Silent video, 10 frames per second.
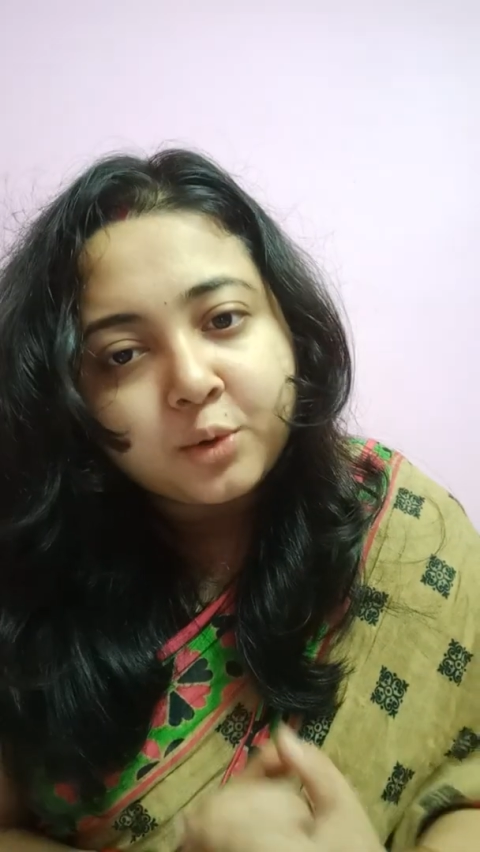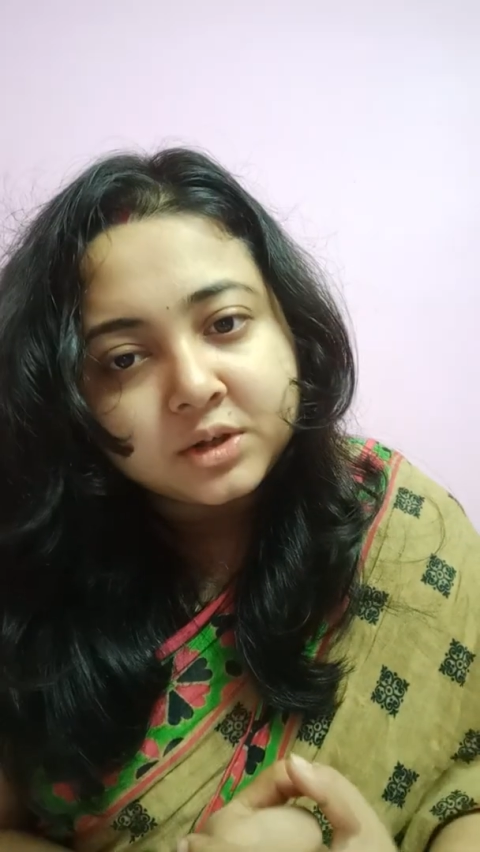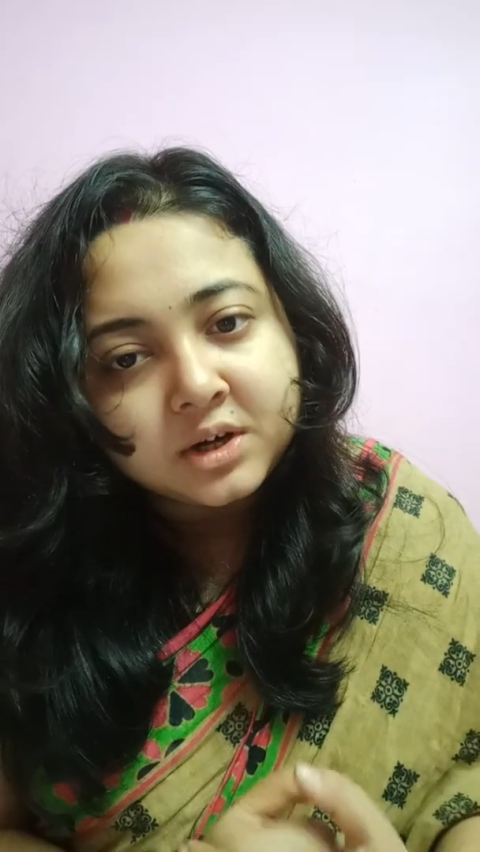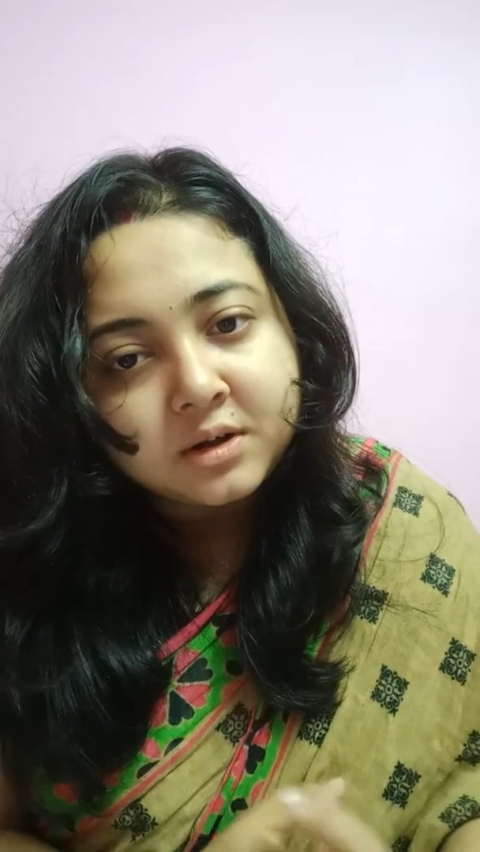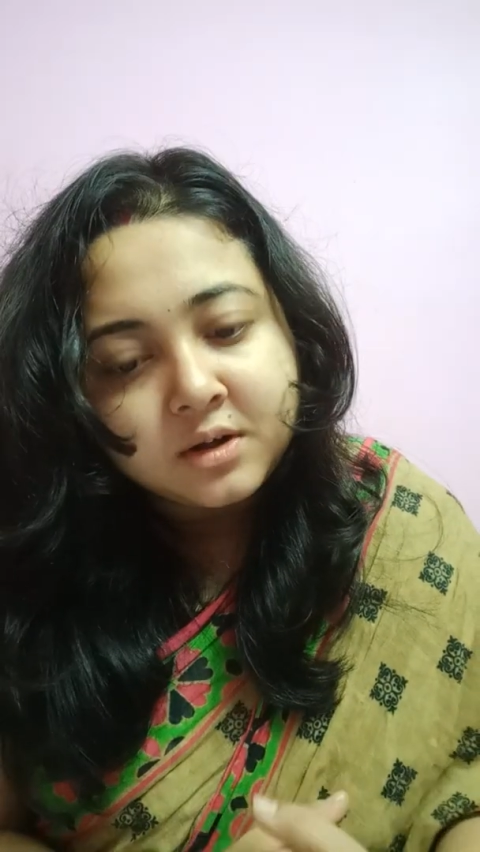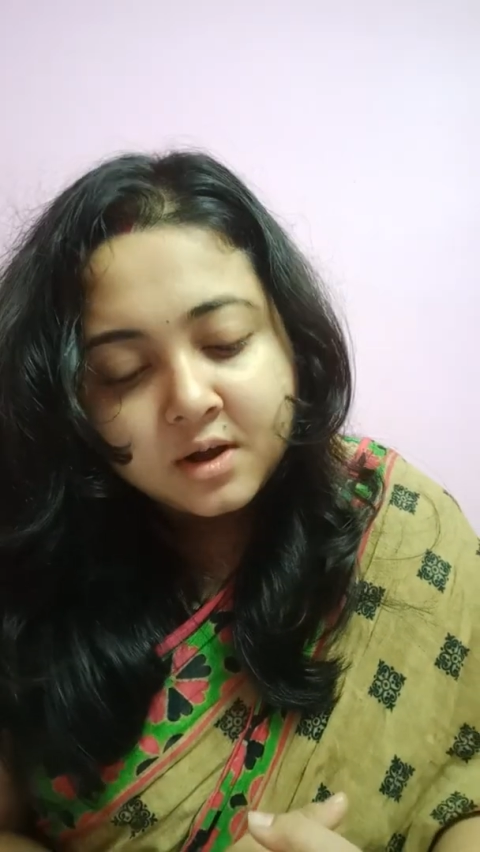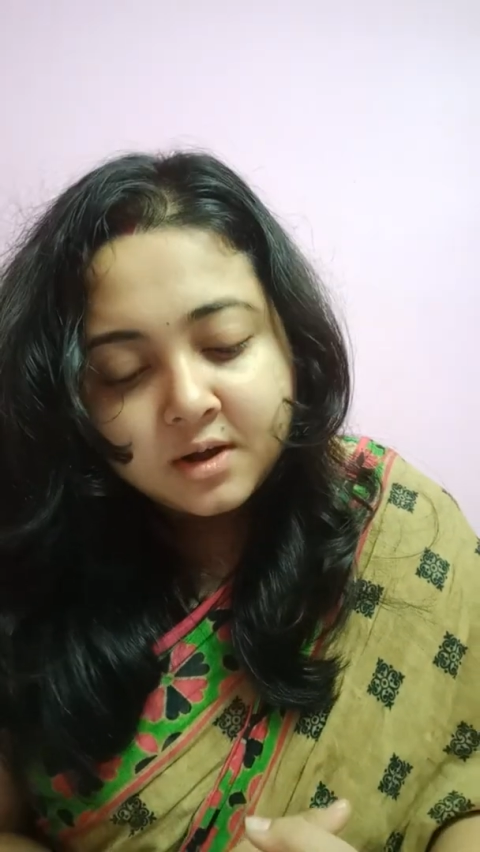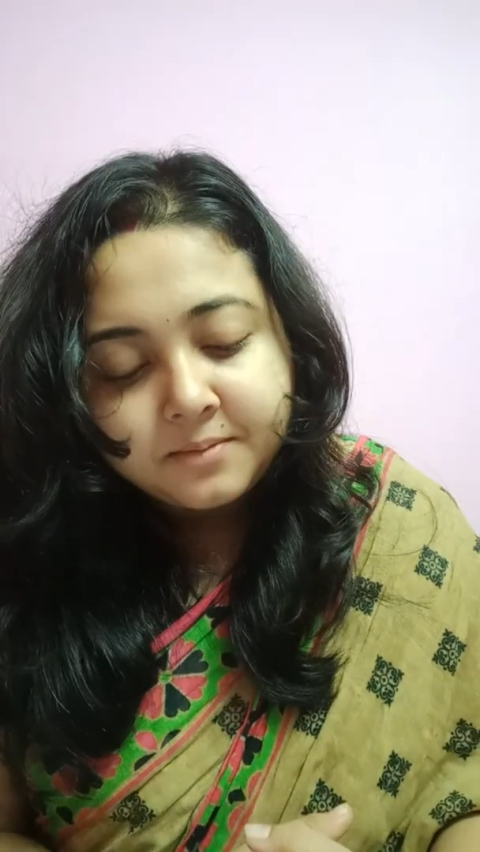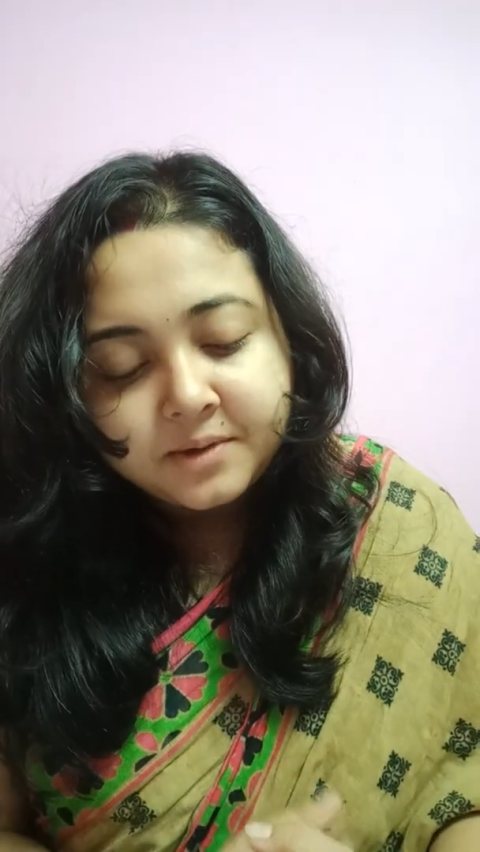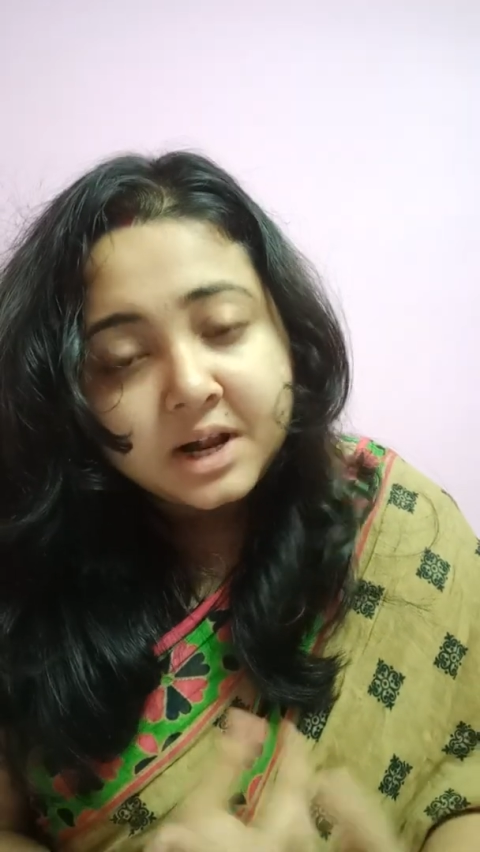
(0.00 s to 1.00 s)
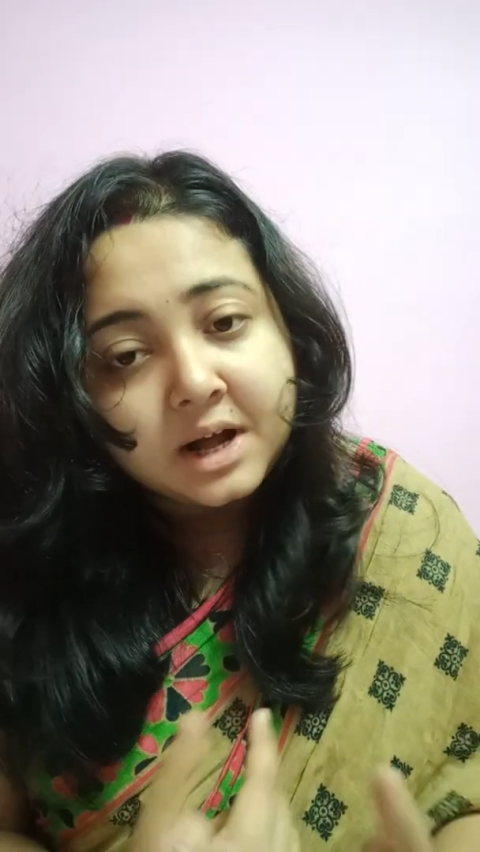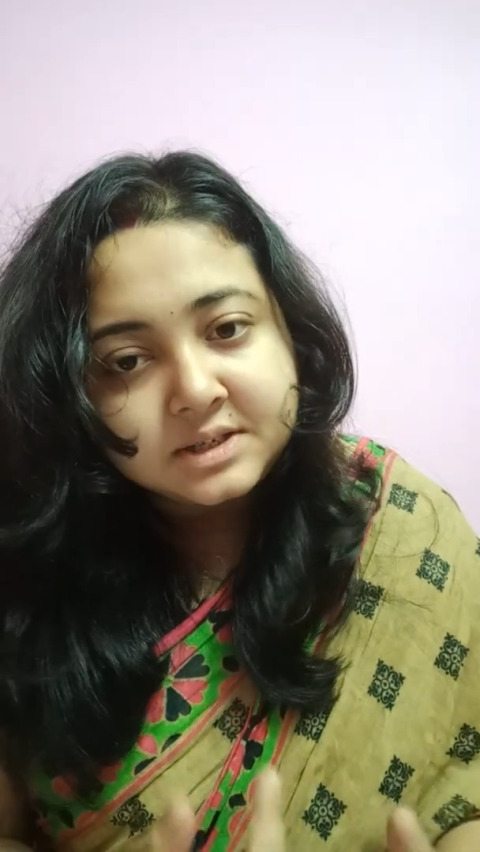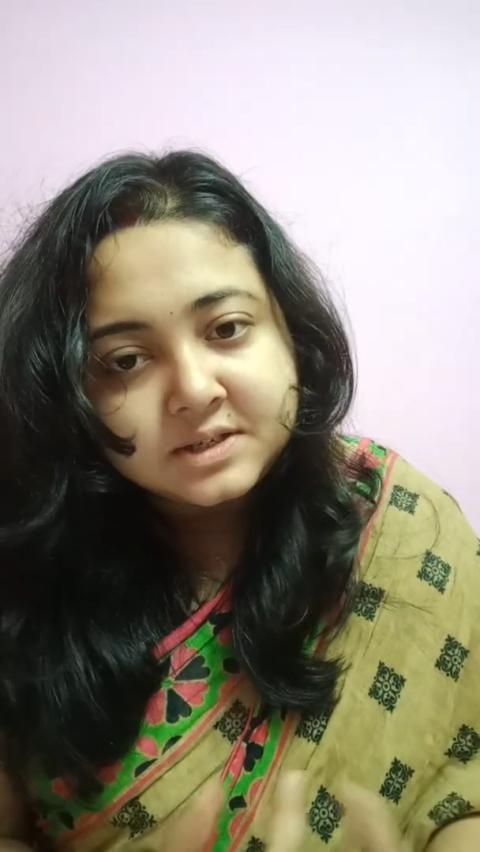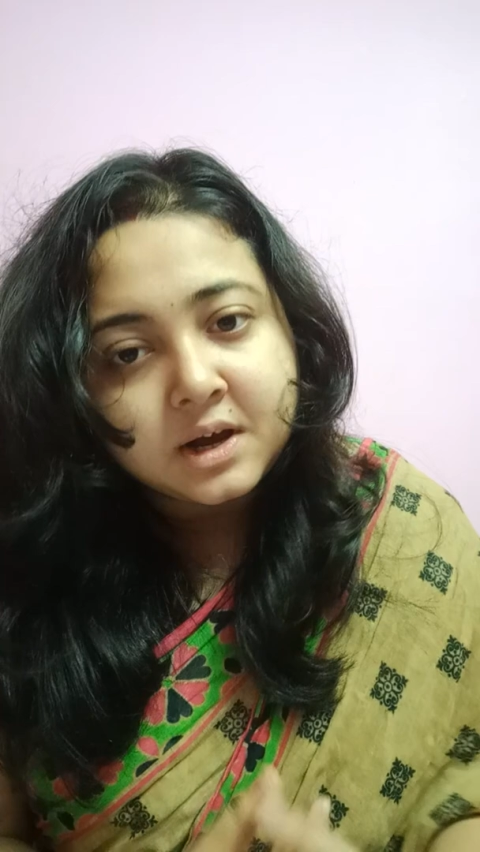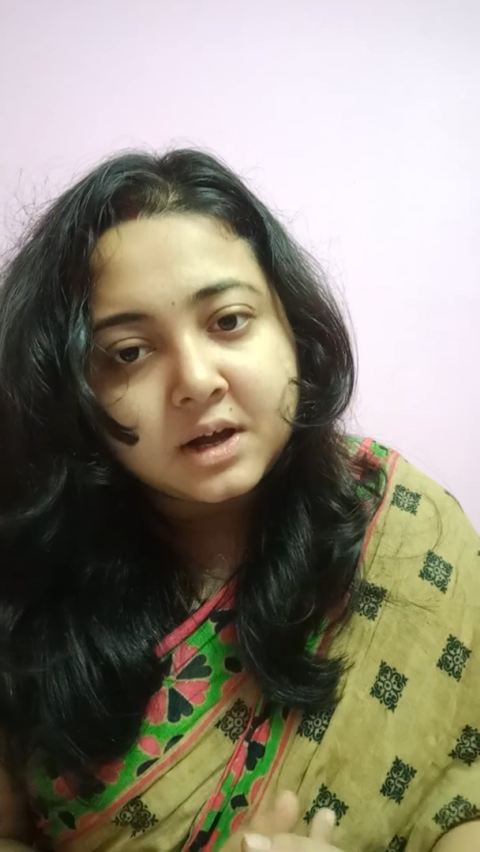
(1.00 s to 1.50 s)
the class
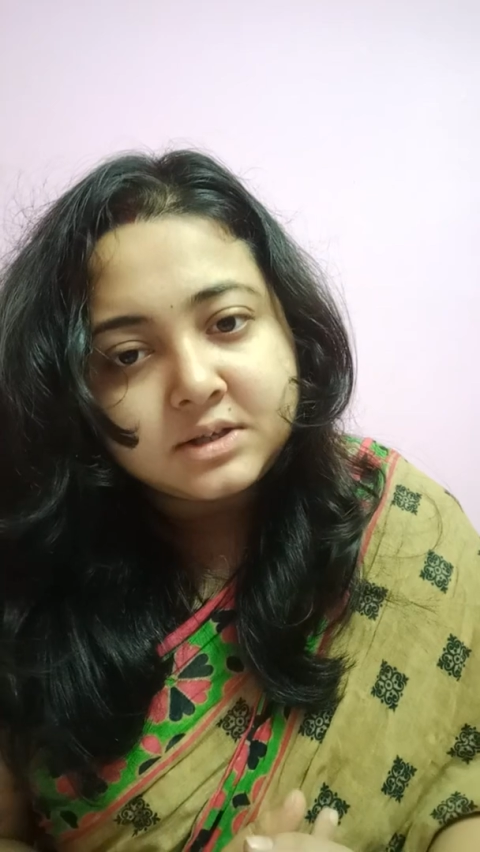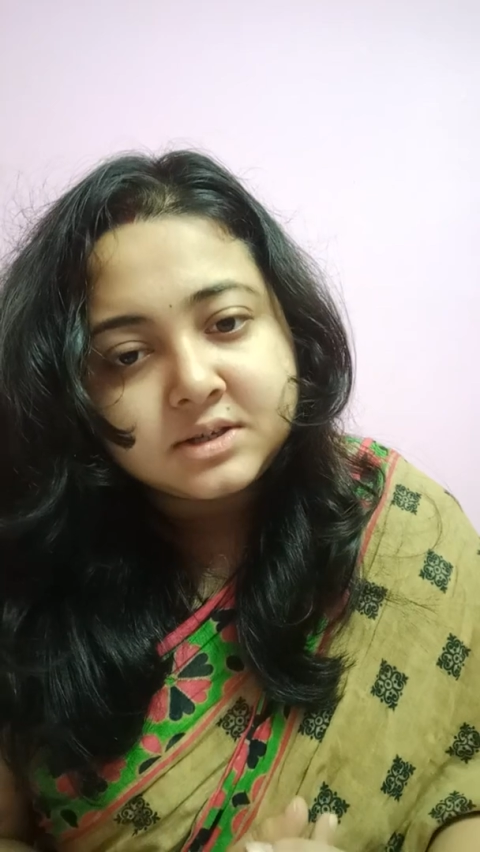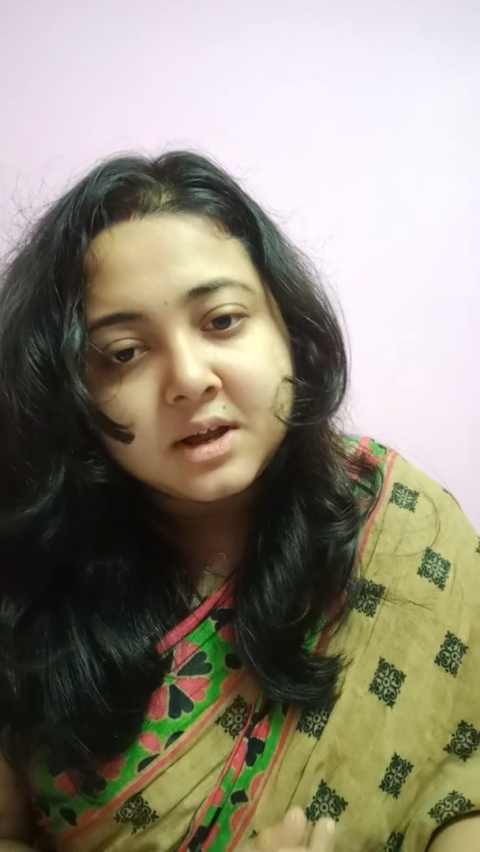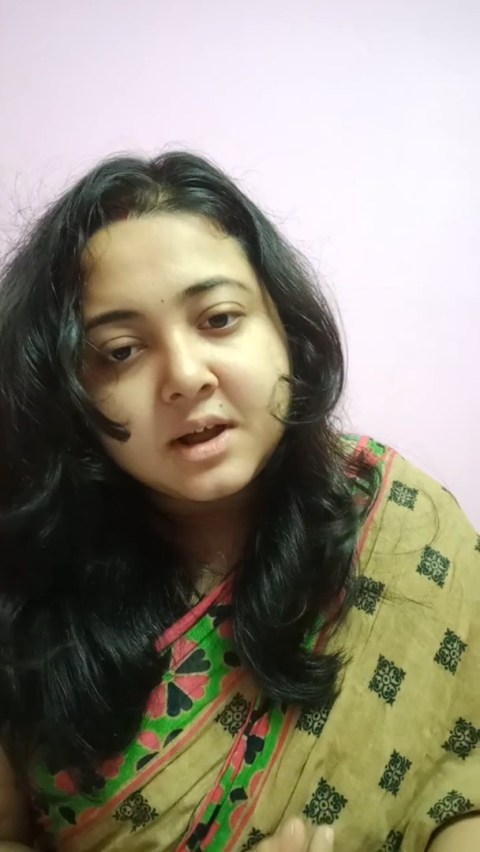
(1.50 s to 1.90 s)
starts,